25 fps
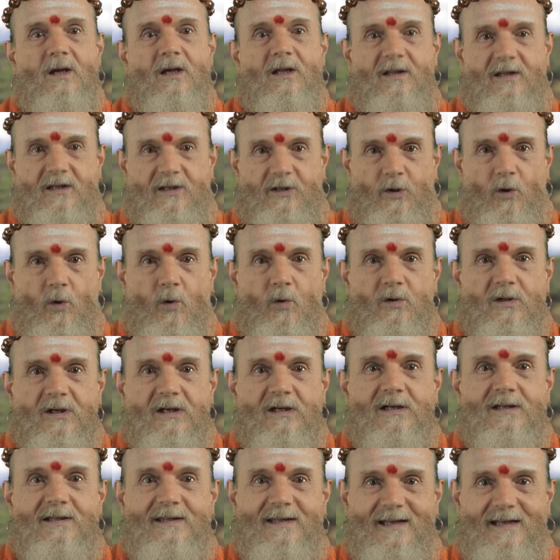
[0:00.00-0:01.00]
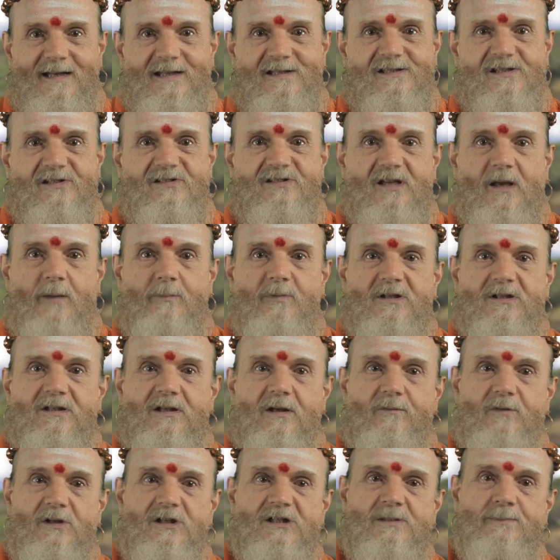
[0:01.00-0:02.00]
The yoga that is the subject
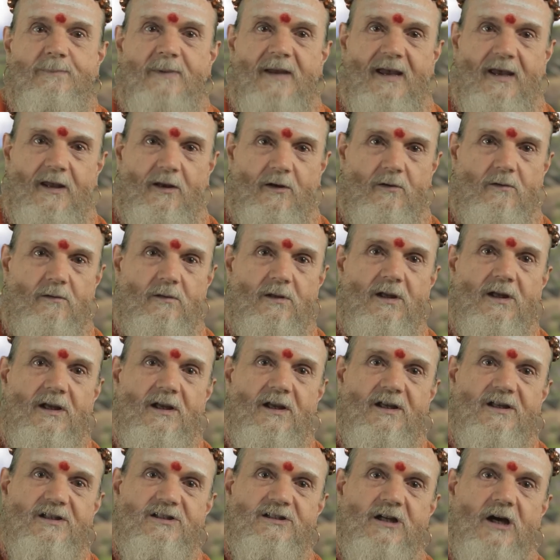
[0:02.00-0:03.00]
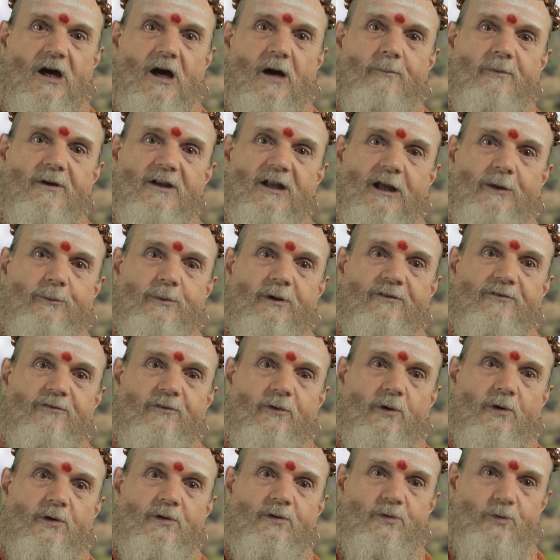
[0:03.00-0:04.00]
of this panel is commonly
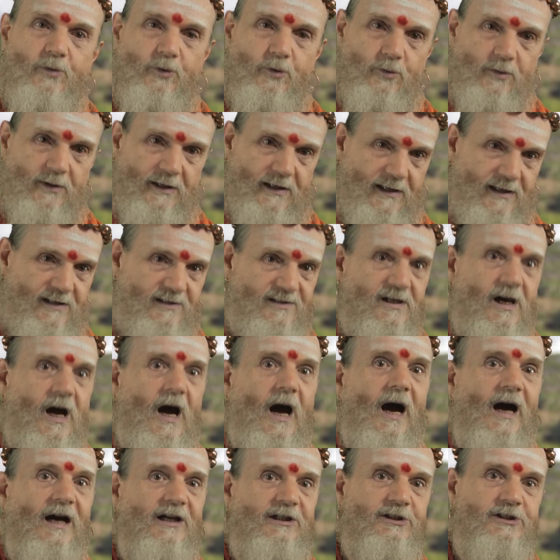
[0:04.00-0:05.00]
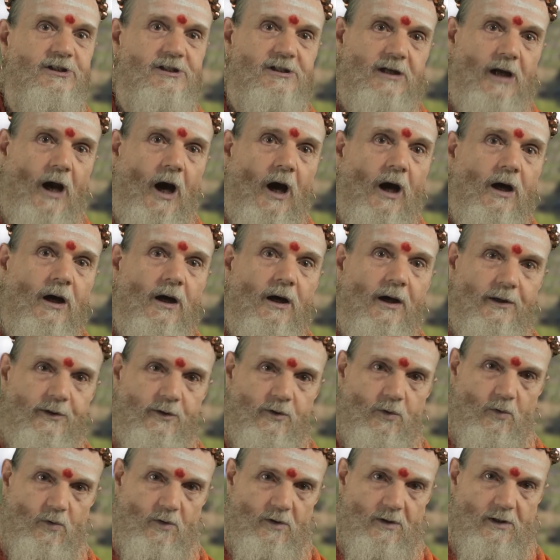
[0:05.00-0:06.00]
referred to as Ashtanga
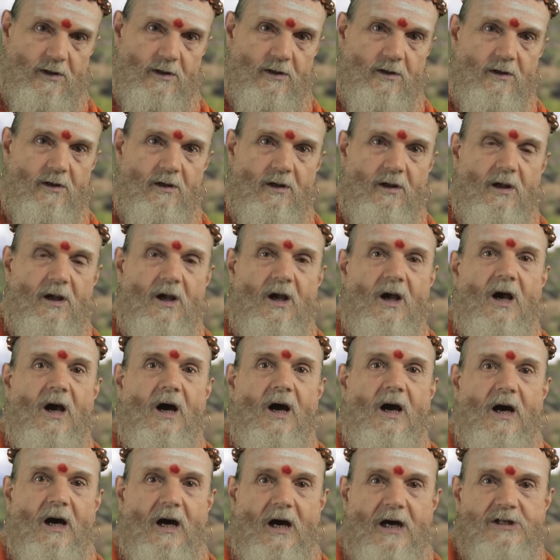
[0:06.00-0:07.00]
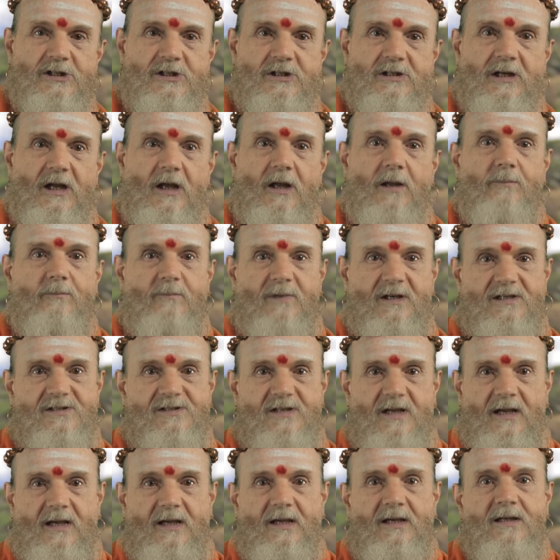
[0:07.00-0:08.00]
Yoga. Ashta means
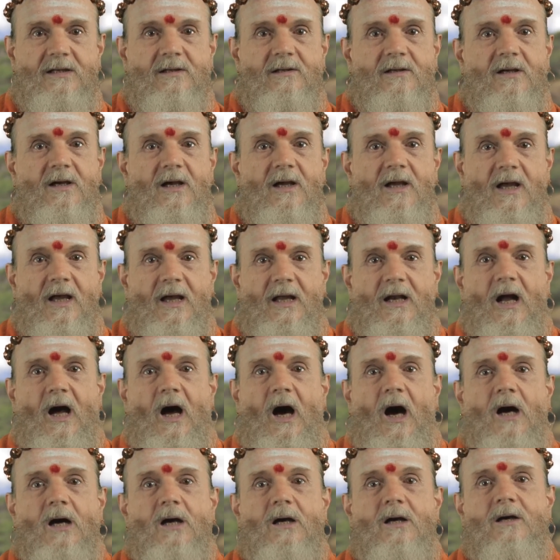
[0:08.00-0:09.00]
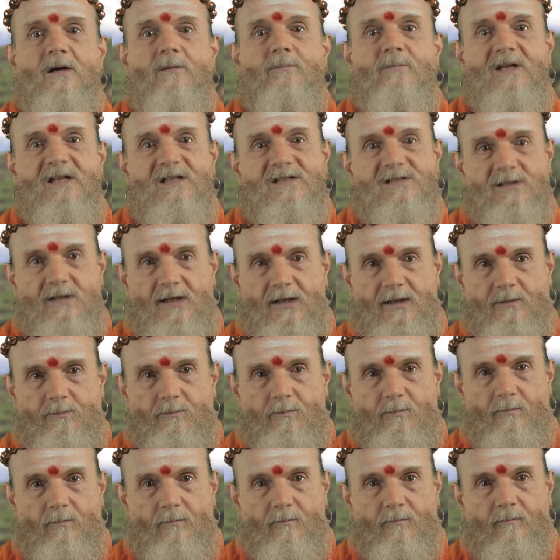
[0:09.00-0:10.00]
8 and Anga means
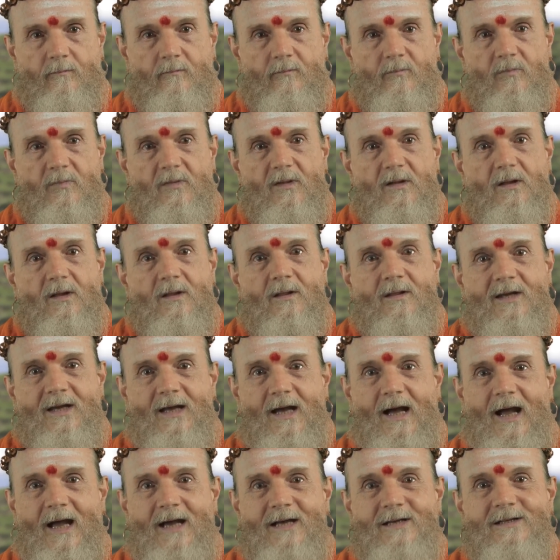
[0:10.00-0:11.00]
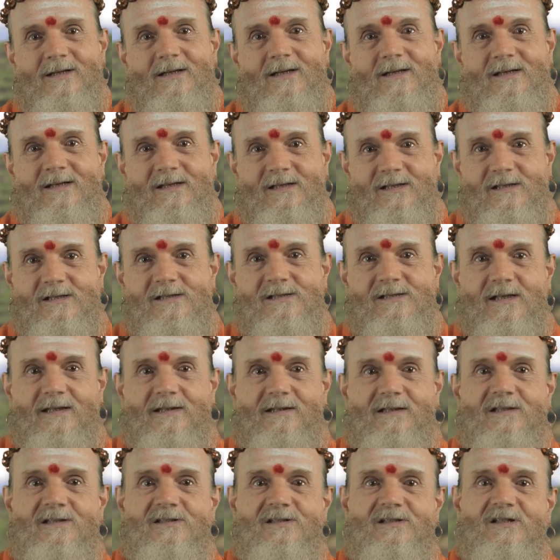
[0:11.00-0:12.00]
limb. The idea is
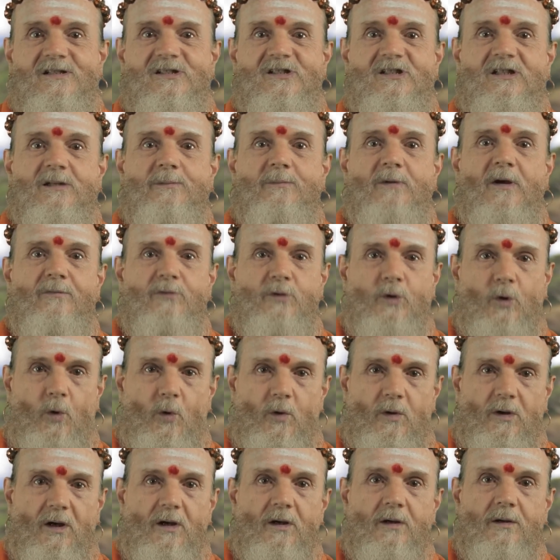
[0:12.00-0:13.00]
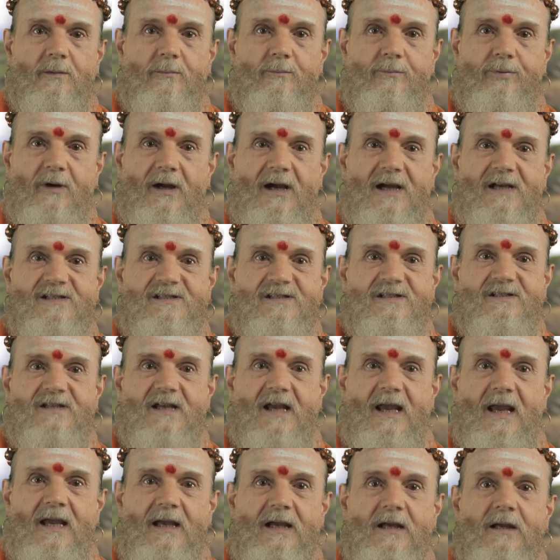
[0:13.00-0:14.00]
that this system of yoga comprises
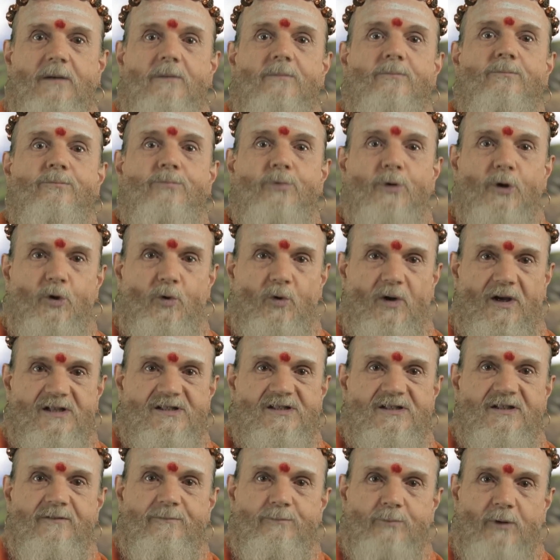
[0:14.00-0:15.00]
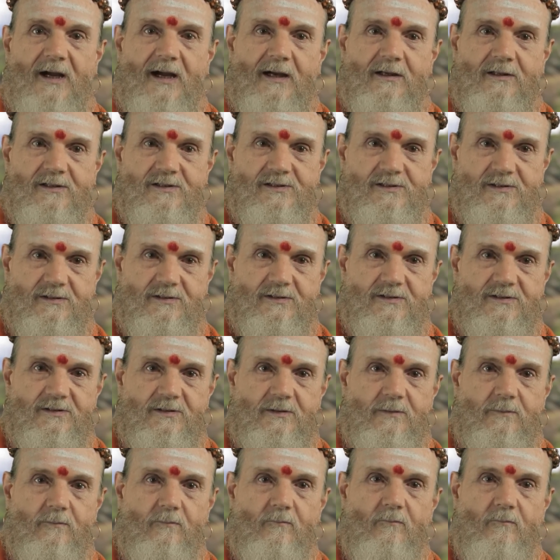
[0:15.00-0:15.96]
8 progressive practices.